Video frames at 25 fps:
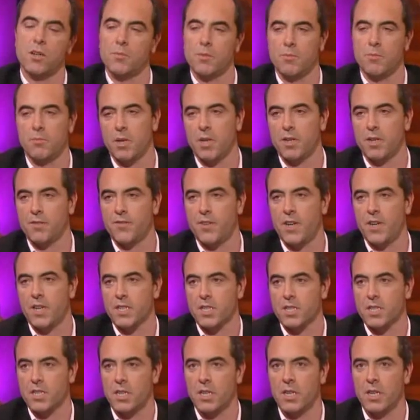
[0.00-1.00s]
up in
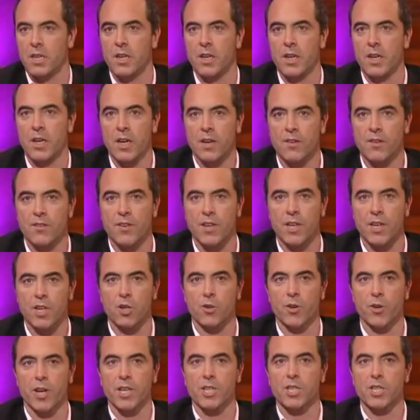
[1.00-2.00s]
Belfast very
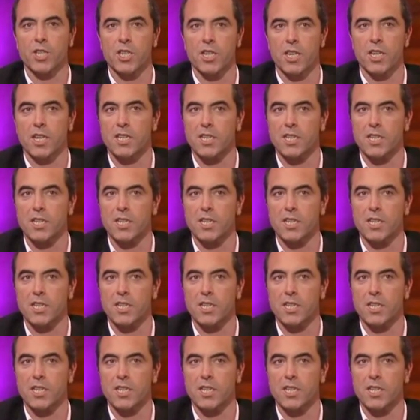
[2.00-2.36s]
courageously